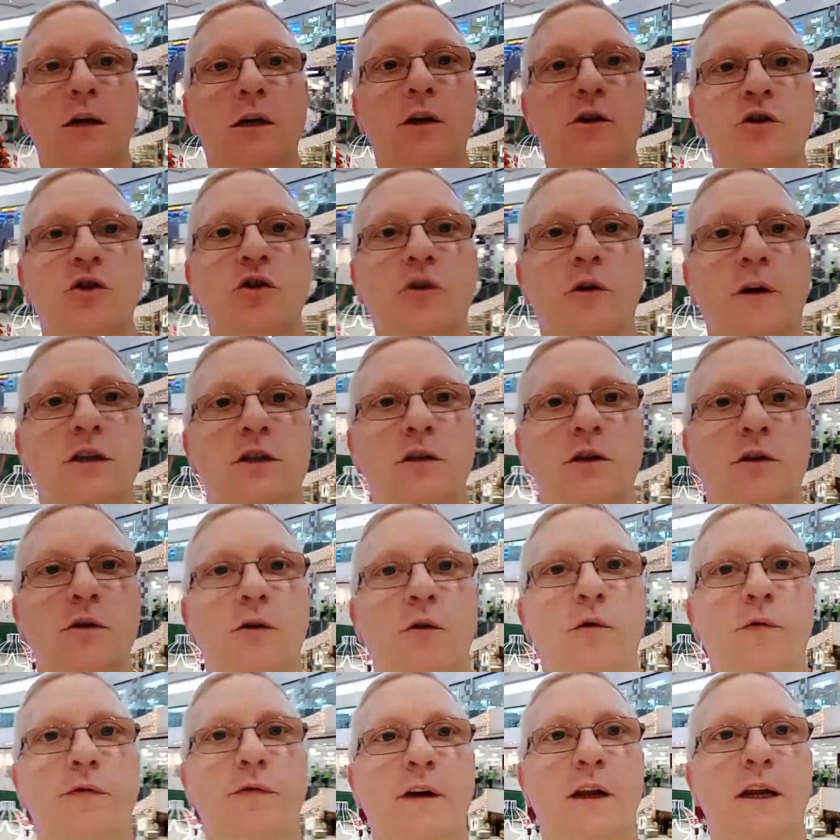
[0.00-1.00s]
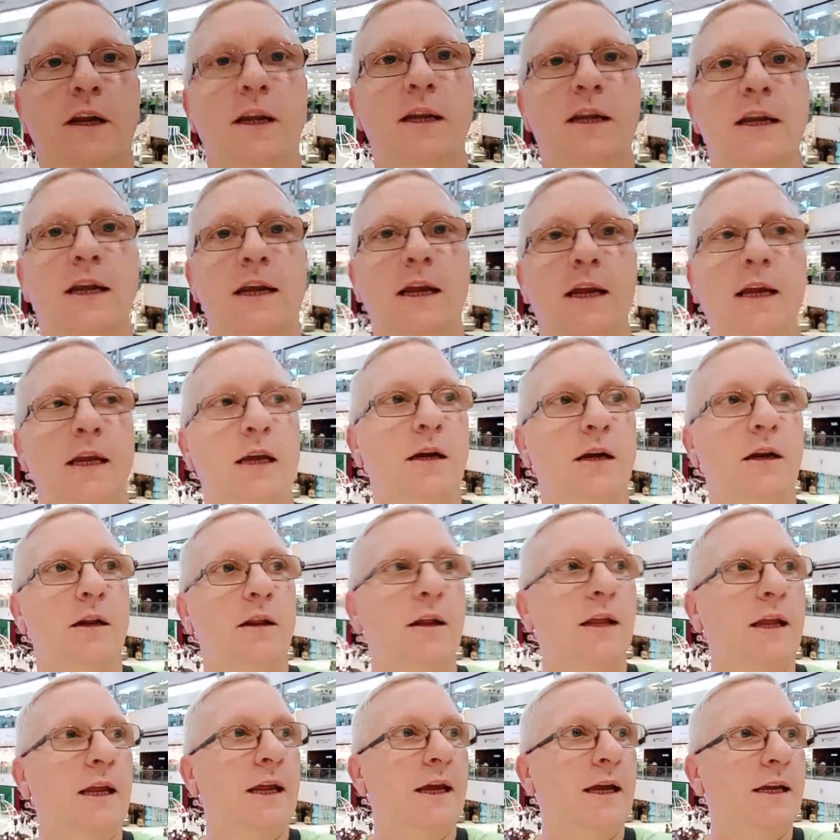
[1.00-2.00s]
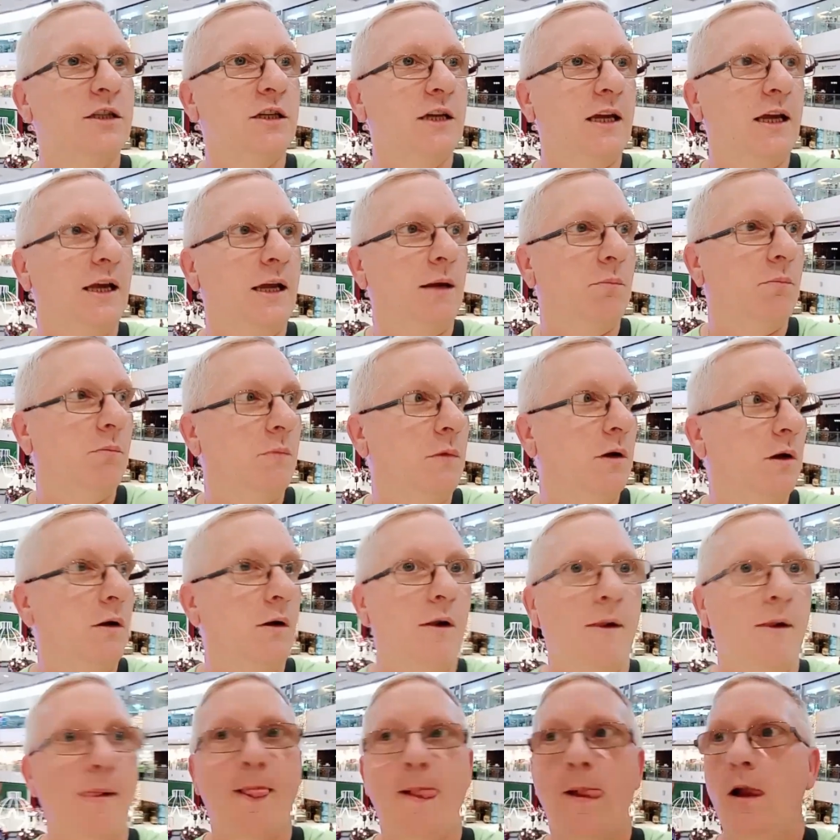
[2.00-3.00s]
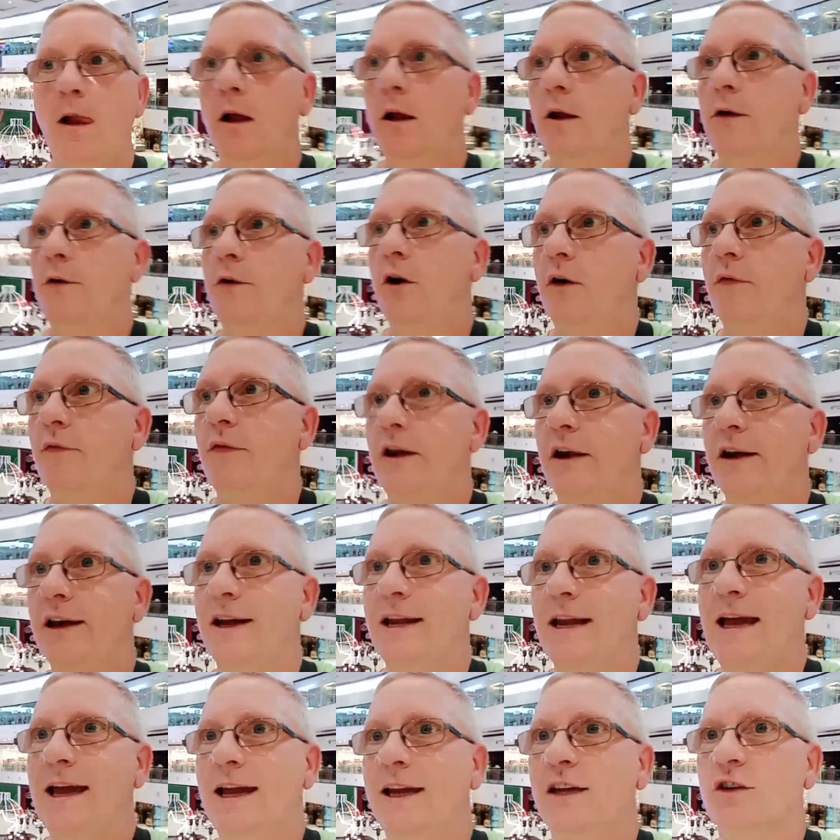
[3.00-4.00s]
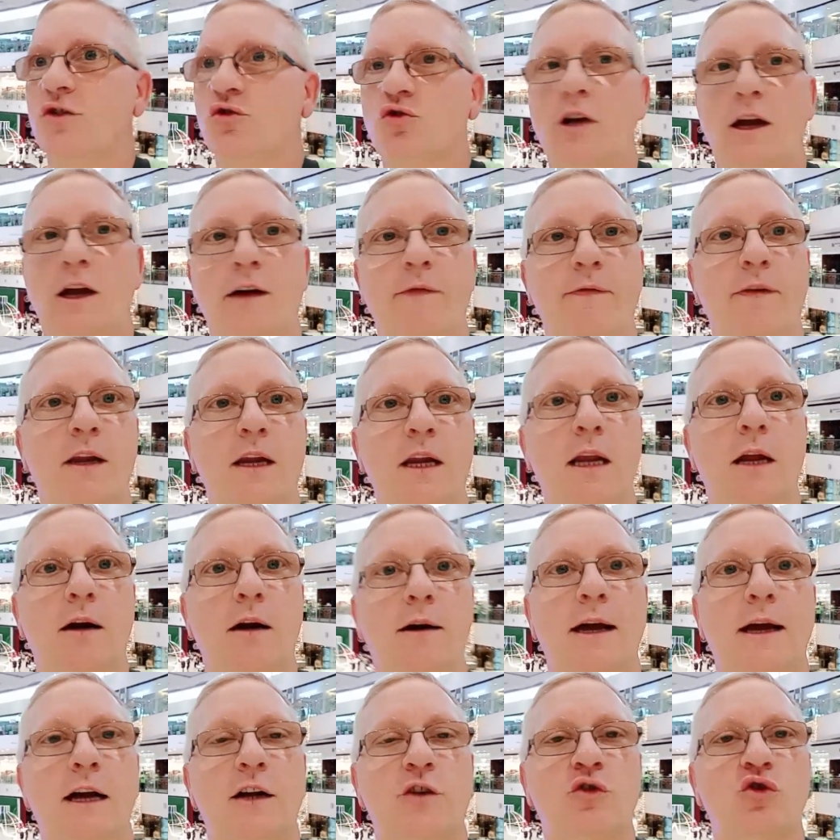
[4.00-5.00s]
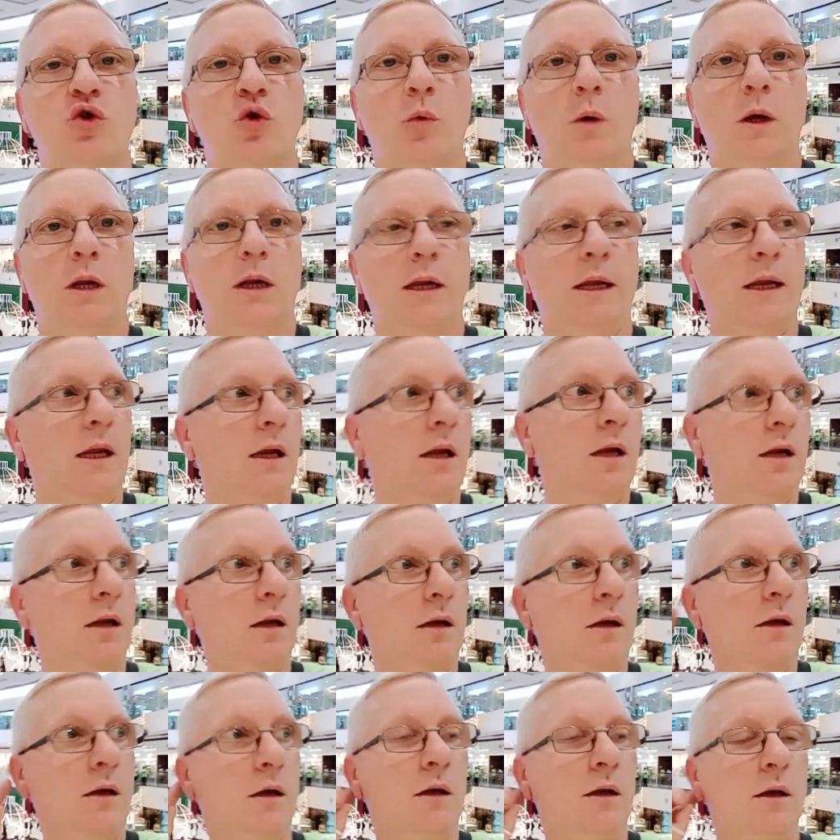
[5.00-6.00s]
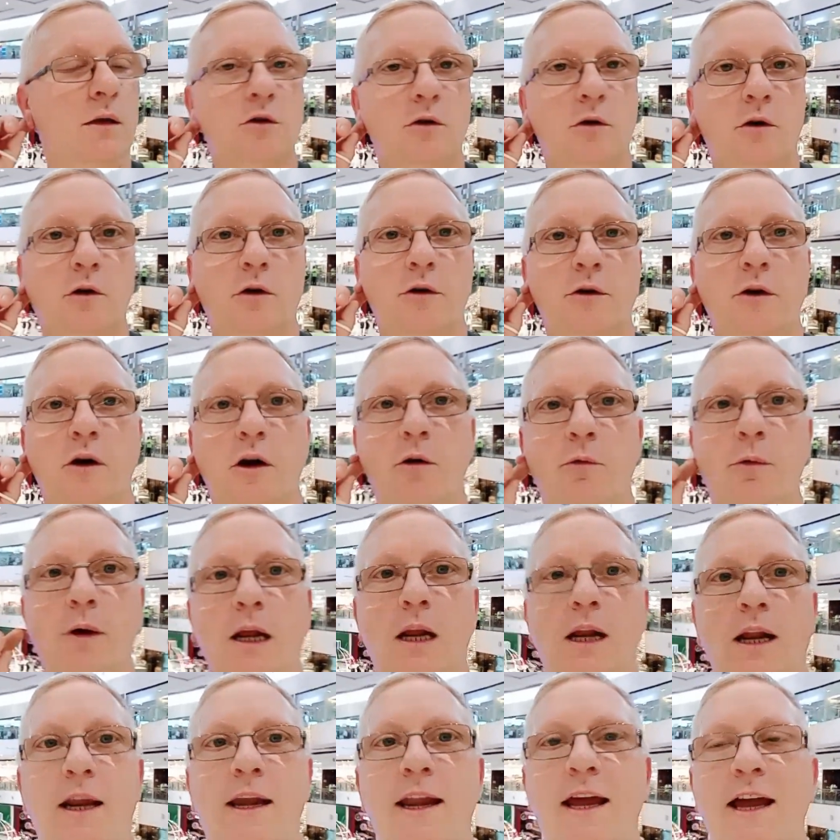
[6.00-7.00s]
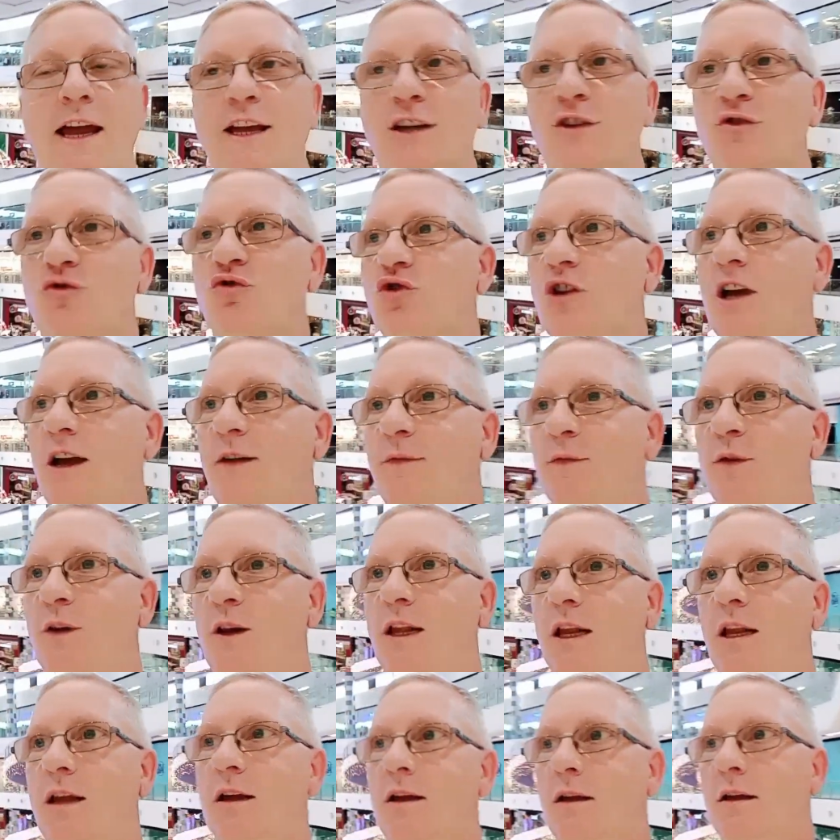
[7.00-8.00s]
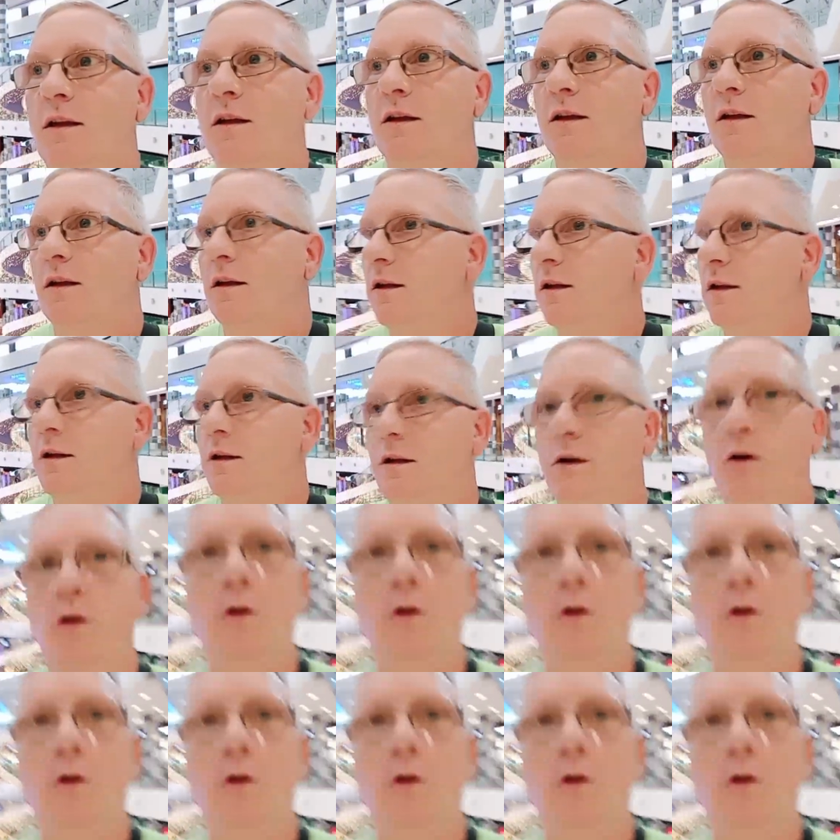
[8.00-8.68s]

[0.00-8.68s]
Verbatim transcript: one mile an hour on the bike so it were very very slow and we got down the road we had to turn right then